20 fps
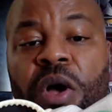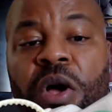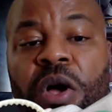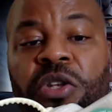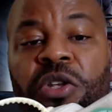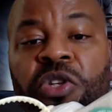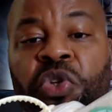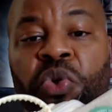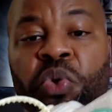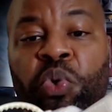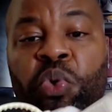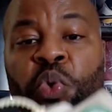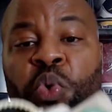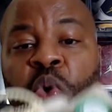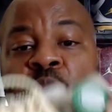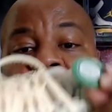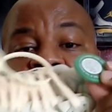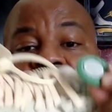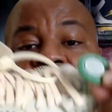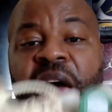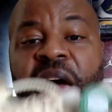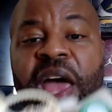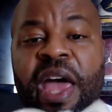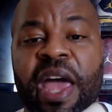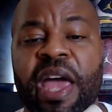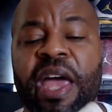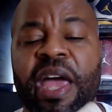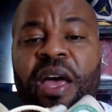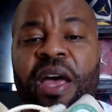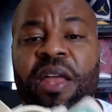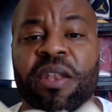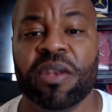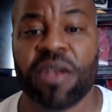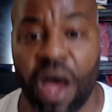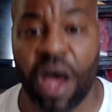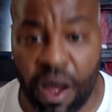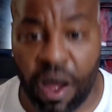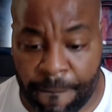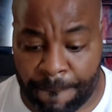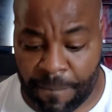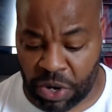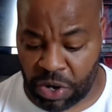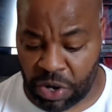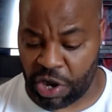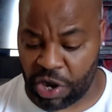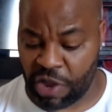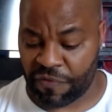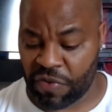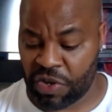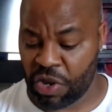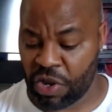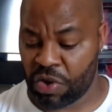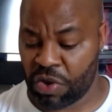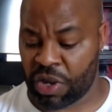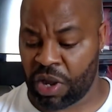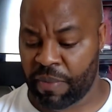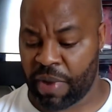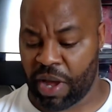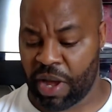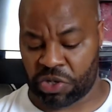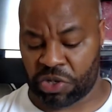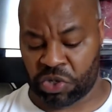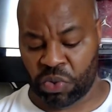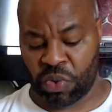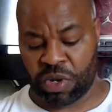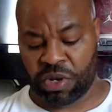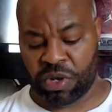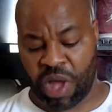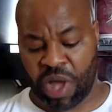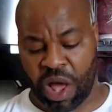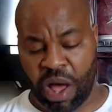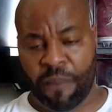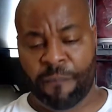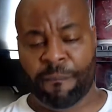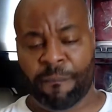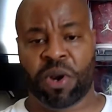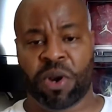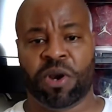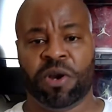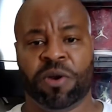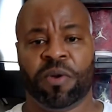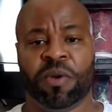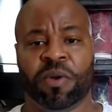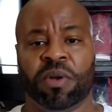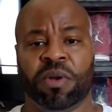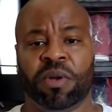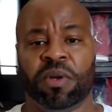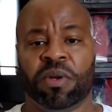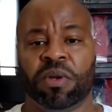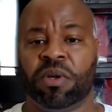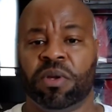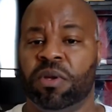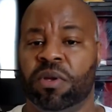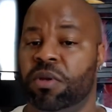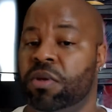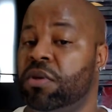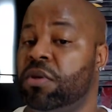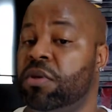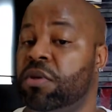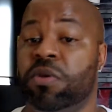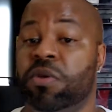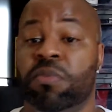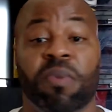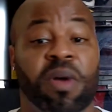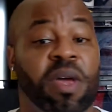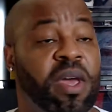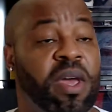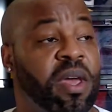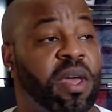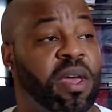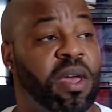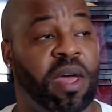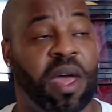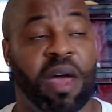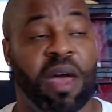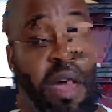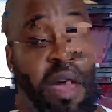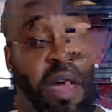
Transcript: to a number. If it don't come out to a number, you may have to see